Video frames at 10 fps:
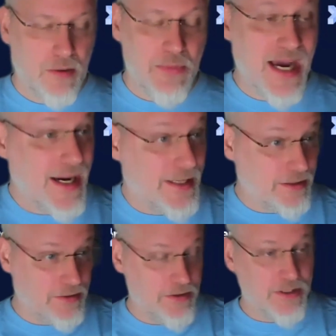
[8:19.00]

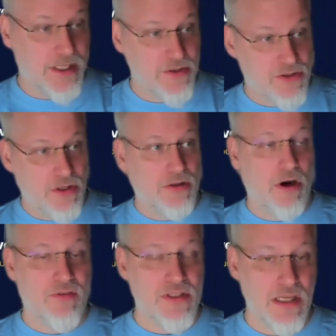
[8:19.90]
behind. Okay, so
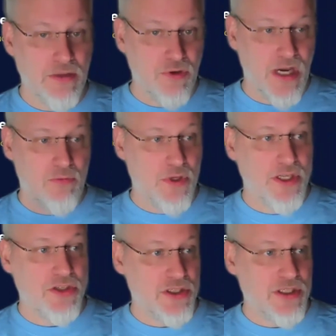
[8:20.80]
obviously, if you have one
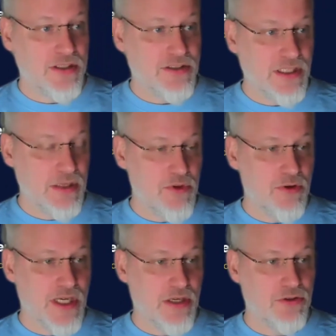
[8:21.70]
engineering team,
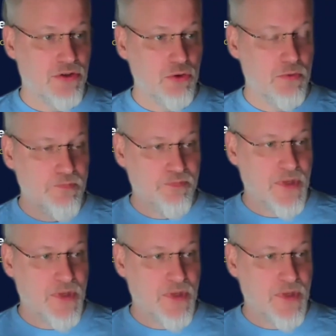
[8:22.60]
you cannot do